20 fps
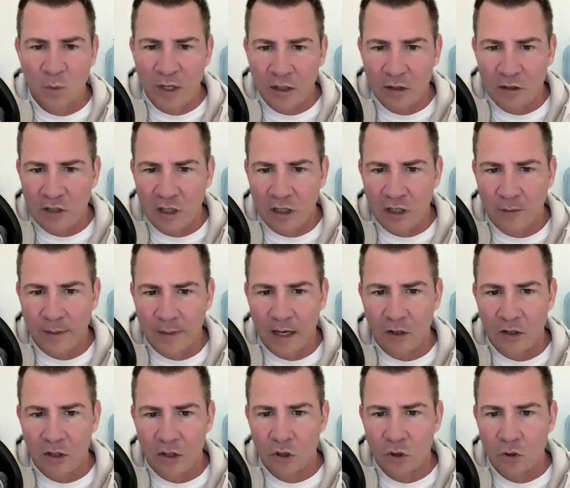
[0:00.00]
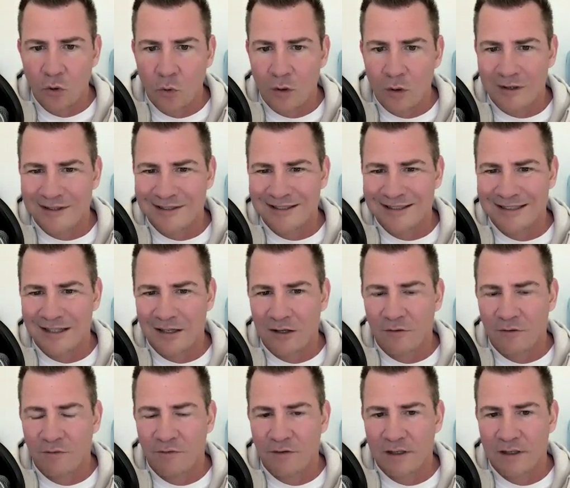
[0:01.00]
we're going to talk about your
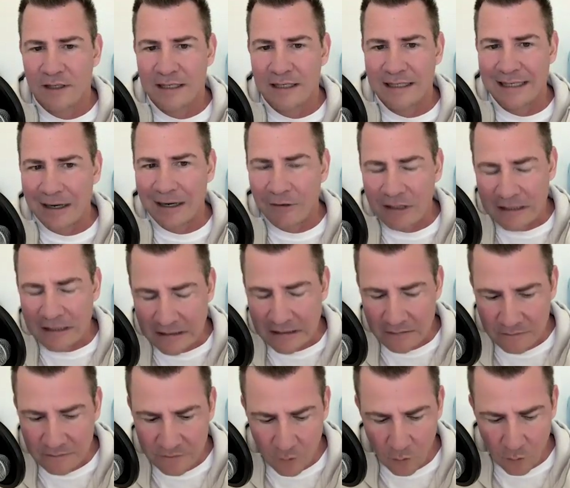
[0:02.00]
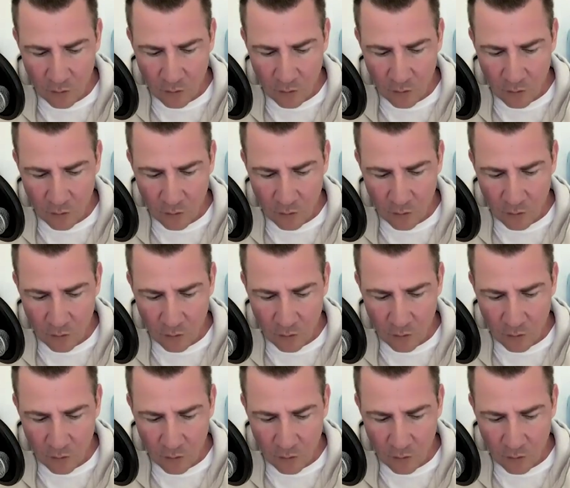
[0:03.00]
self narrative,